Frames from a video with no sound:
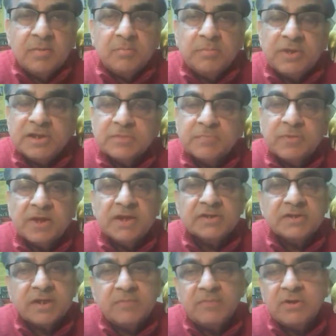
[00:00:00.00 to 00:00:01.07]
Peace Prize
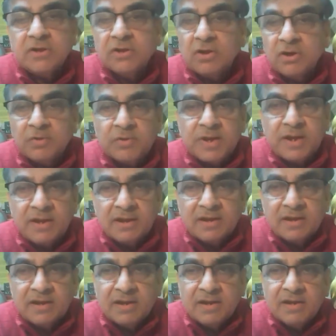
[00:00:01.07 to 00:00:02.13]
giving Norway
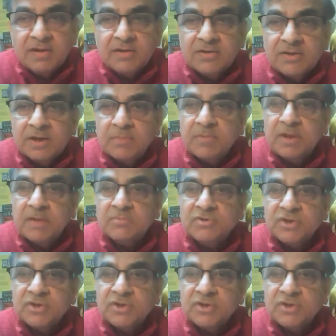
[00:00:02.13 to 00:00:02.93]
developed